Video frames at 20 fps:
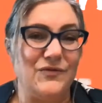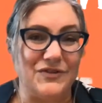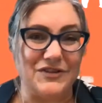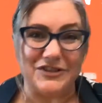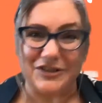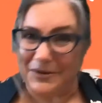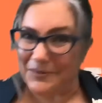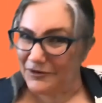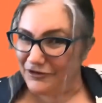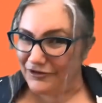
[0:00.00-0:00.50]
And
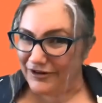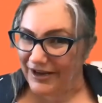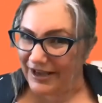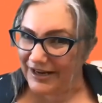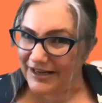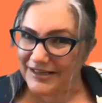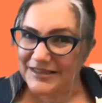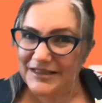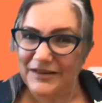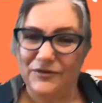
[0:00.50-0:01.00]
so I'm
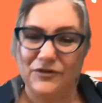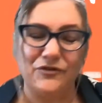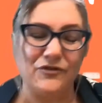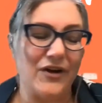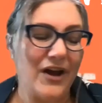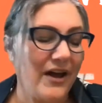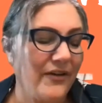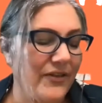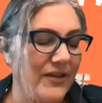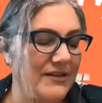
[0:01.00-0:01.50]
creating stuff
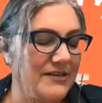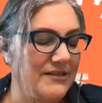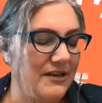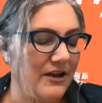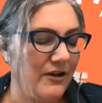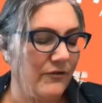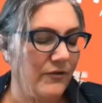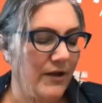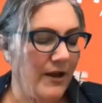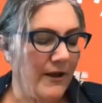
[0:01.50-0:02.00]
around that
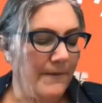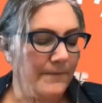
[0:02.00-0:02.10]
stuff.